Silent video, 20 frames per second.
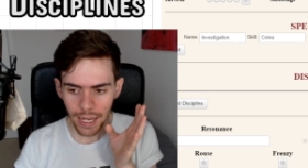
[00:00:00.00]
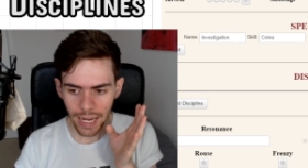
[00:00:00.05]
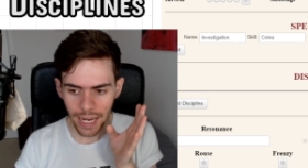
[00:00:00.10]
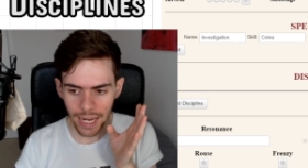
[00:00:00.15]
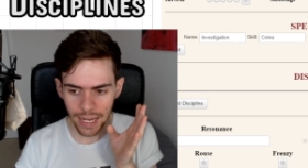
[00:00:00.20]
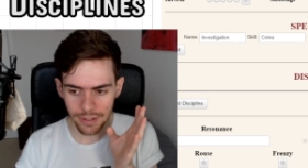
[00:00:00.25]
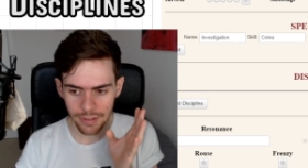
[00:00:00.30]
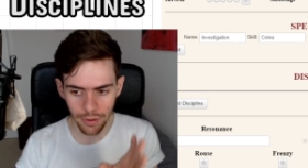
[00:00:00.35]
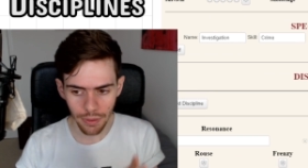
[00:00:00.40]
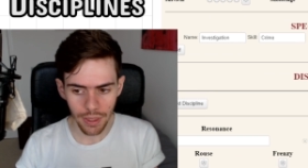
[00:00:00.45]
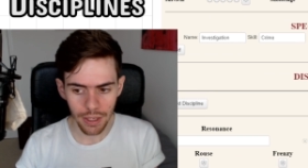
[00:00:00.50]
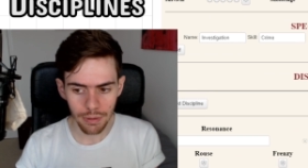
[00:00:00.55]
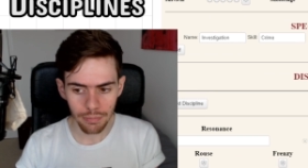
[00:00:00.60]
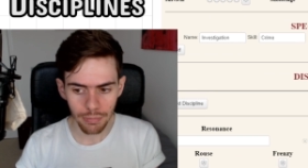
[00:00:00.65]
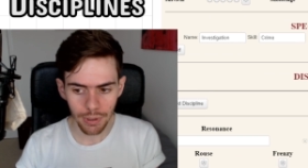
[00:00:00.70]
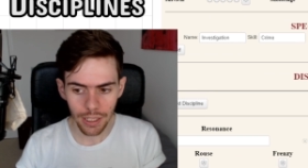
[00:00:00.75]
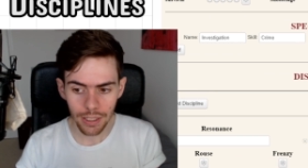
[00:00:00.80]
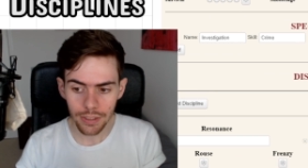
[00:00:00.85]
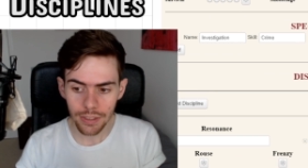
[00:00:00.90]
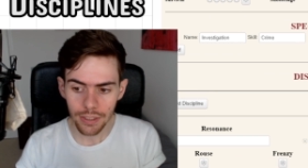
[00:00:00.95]
as a Thin
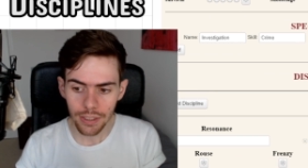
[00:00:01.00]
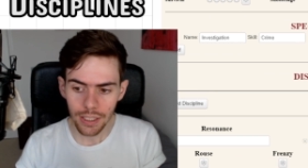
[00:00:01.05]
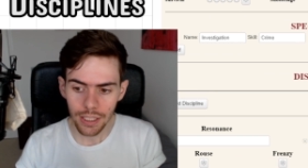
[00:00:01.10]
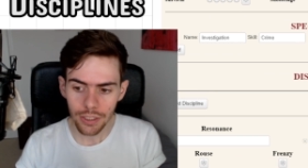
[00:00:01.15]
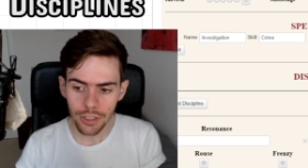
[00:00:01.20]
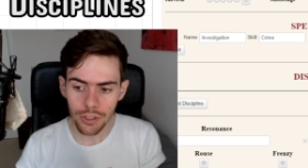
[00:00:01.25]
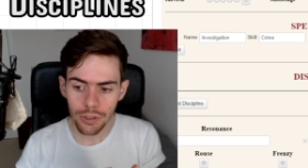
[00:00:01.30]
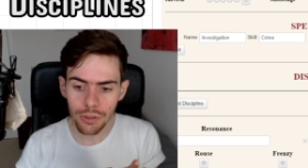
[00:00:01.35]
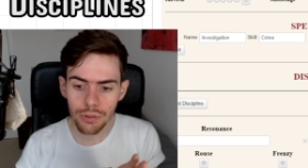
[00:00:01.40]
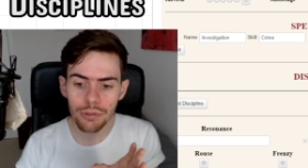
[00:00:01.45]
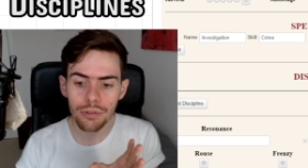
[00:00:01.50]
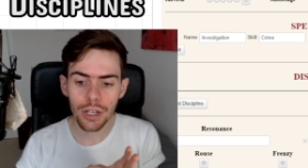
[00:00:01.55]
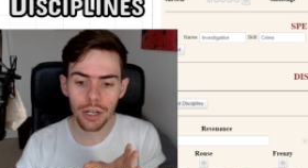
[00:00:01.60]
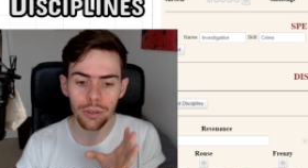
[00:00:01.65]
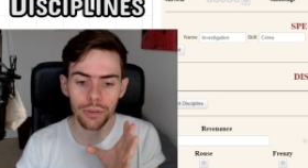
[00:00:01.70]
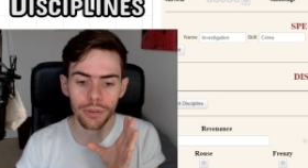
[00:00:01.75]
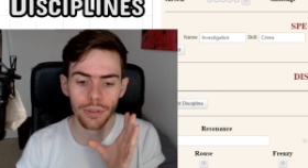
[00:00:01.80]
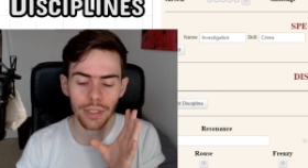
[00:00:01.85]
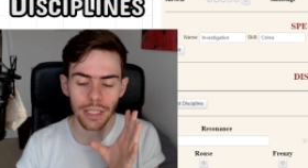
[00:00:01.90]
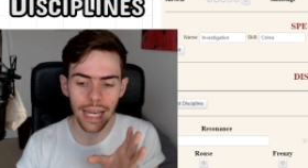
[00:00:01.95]
Blood, you
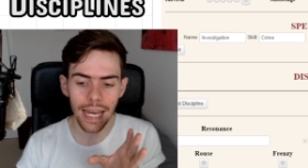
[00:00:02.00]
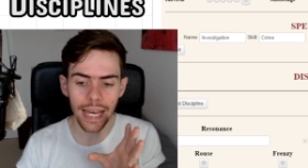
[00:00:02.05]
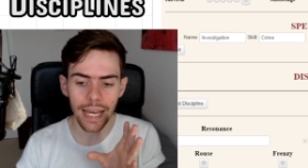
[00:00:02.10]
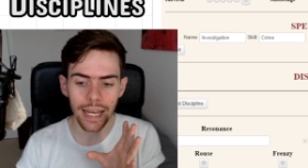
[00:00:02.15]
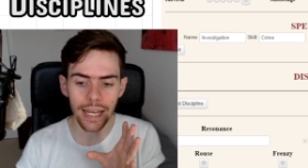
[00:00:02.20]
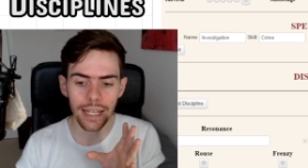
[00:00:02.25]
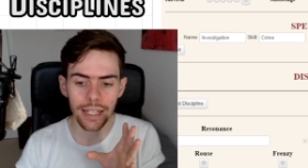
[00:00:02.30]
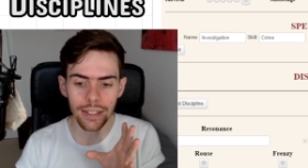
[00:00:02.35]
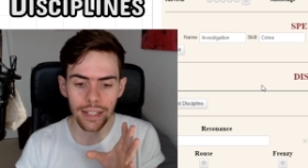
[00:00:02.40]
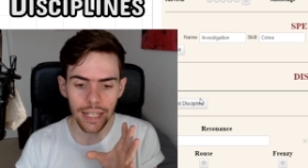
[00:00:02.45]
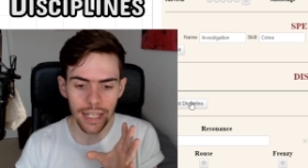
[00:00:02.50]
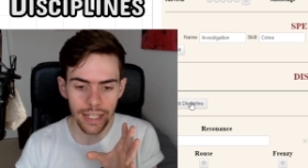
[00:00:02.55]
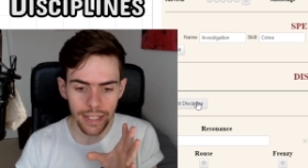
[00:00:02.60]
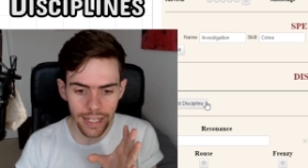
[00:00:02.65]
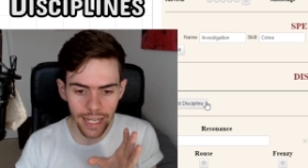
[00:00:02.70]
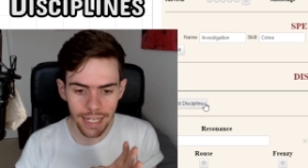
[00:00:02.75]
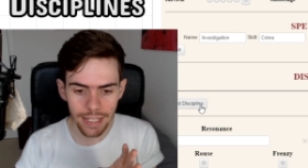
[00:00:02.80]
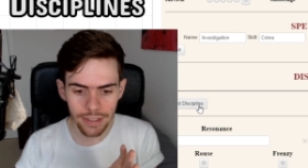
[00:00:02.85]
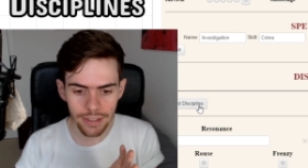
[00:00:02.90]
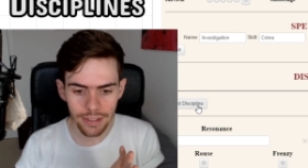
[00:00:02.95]
don't get
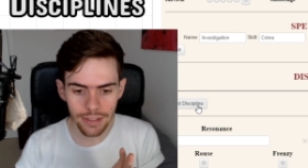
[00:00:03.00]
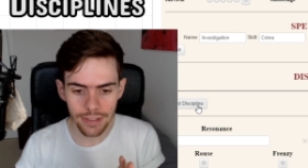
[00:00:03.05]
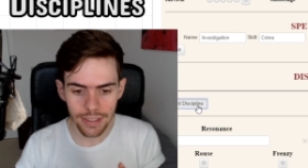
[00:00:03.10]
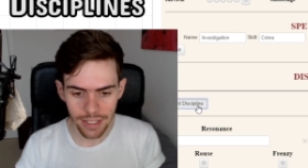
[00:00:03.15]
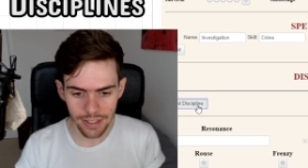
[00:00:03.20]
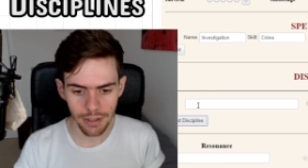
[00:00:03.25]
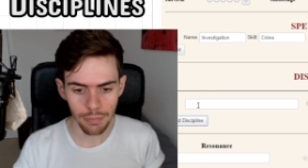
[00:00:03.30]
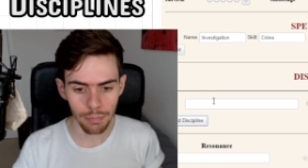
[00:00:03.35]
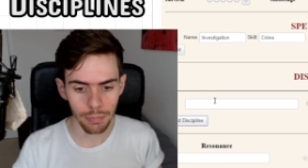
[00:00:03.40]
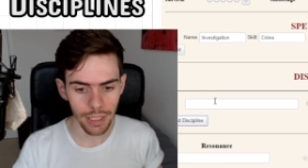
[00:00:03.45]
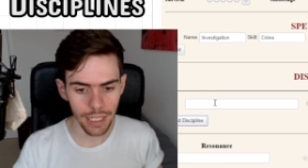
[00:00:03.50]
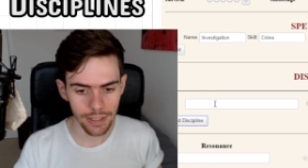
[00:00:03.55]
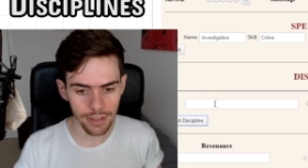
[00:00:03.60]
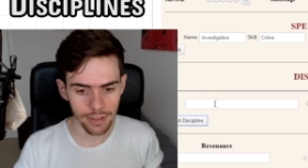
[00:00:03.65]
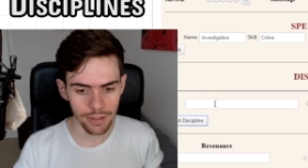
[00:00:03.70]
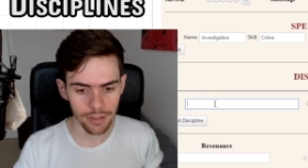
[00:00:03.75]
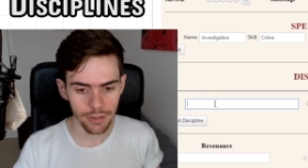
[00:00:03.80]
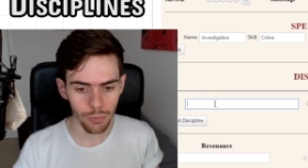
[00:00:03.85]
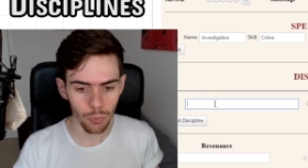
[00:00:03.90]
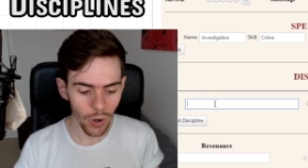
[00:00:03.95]
innate
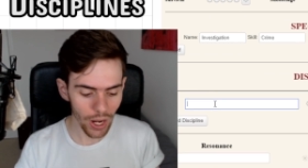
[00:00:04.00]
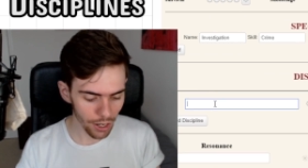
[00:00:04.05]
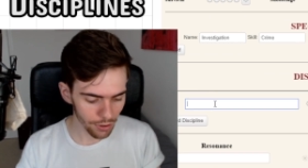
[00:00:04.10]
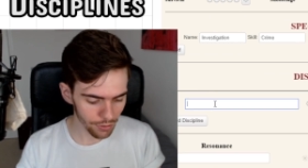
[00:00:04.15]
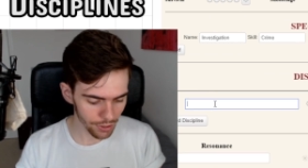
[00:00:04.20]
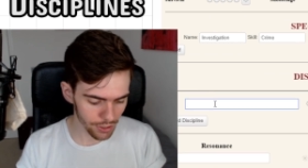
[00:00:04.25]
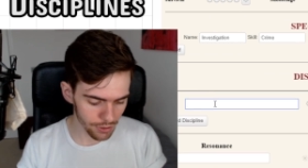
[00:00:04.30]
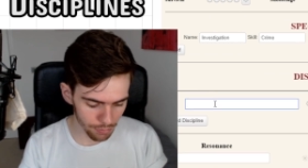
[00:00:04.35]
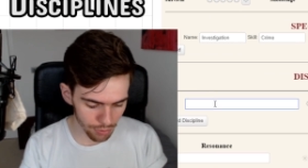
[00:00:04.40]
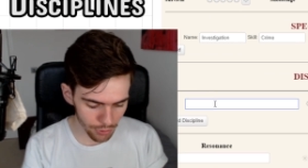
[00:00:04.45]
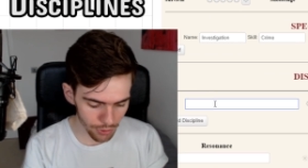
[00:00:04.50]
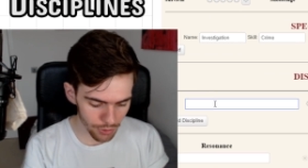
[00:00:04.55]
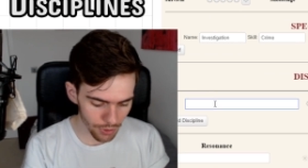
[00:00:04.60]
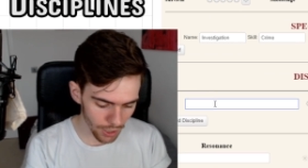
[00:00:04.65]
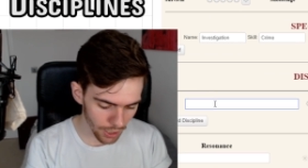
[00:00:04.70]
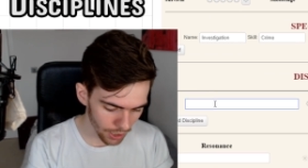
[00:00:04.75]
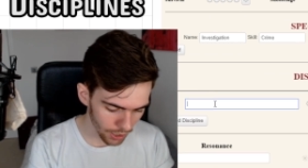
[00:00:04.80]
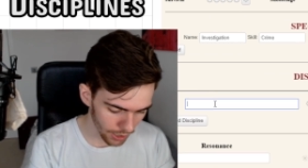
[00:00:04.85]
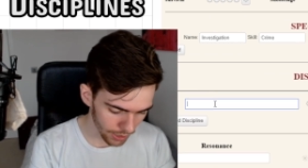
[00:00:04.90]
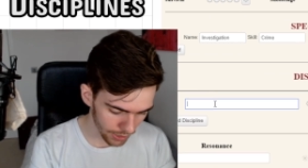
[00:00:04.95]
disciplines, whereas
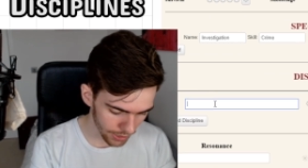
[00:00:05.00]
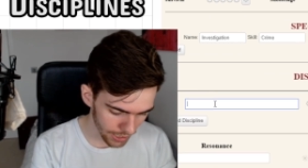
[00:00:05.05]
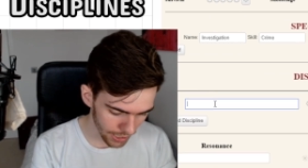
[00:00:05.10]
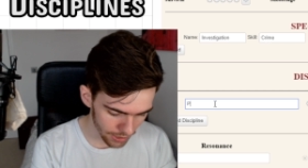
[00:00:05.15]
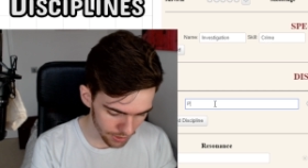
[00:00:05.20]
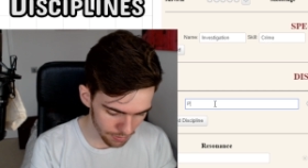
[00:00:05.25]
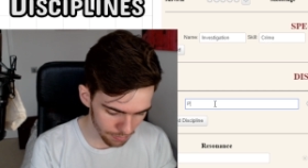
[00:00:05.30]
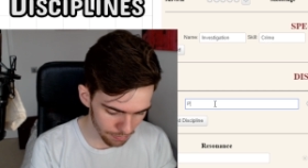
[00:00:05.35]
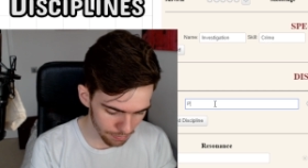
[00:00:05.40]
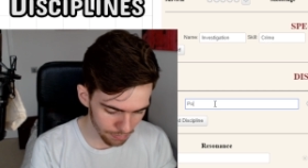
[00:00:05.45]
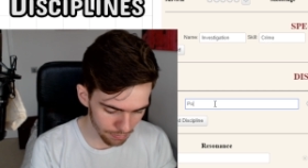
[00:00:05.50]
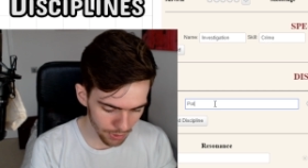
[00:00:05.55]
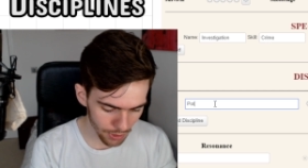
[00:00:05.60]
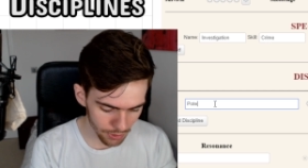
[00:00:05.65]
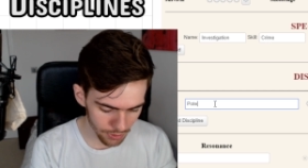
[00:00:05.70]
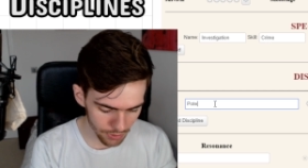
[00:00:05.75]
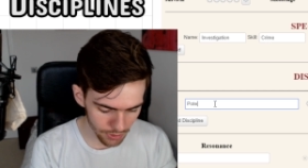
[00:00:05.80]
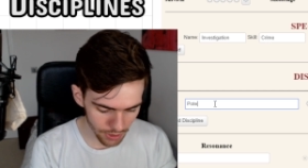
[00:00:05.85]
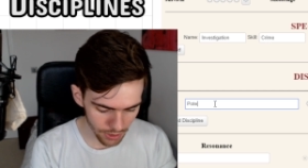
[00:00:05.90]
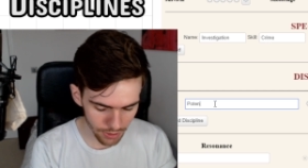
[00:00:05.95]
Brujah get
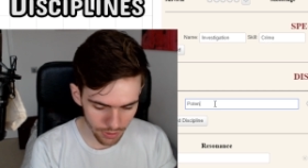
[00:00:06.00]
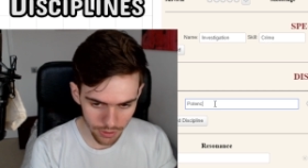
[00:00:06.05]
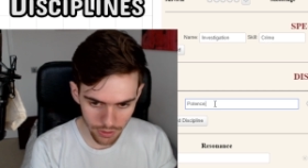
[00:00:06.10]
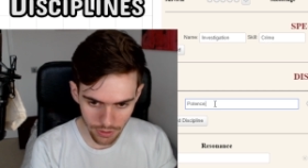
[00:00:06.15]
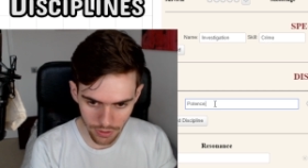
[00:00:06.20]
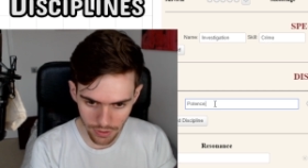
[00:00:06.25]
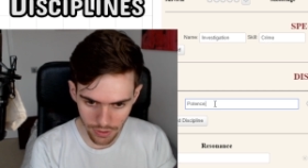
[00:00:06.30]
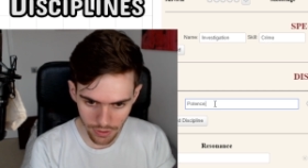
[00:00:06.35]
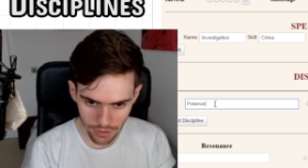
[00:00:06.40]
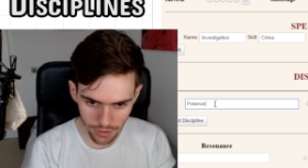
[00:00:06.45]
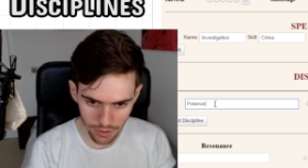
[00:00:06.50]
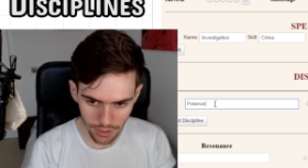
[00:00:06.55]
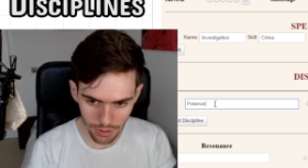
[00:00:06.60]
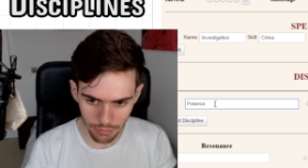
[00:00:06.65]
potence.